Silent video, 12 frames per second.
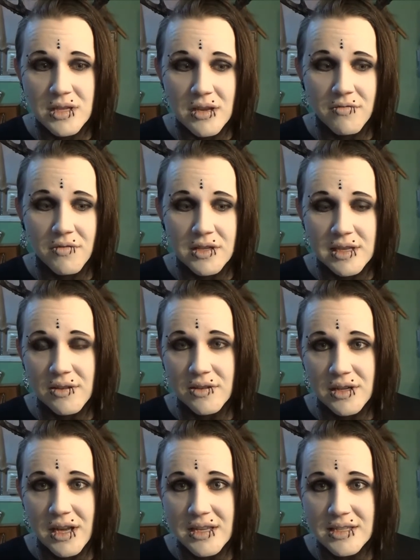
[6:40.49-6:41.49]
If a
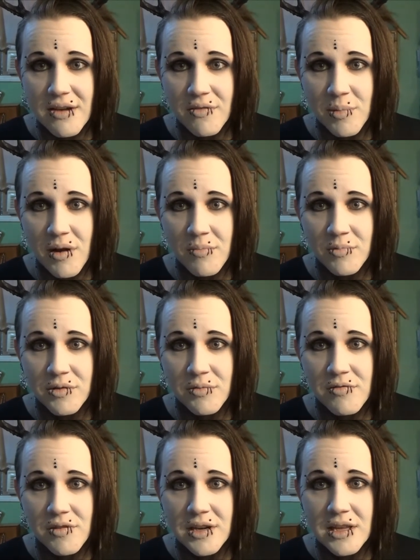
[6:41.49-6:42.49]
seller does have a problem with
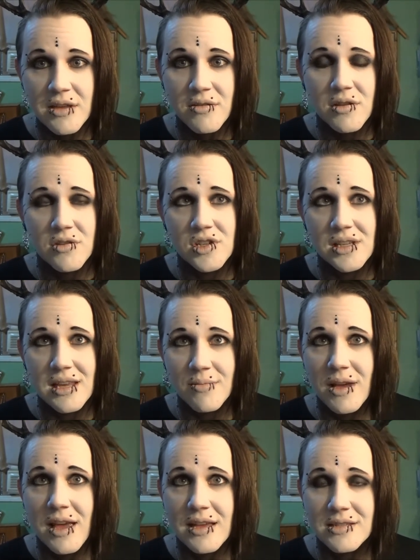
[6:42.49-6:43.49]
refunding you, usually
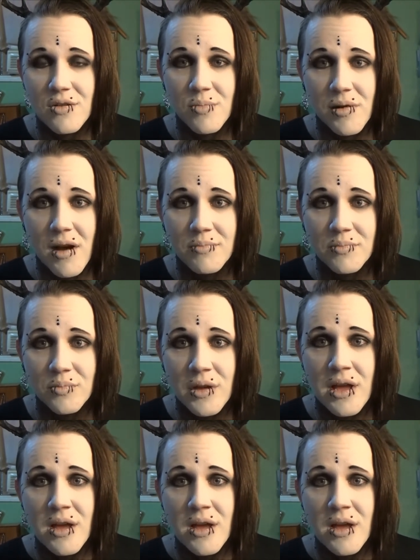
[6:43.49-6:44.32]
eBay has no problem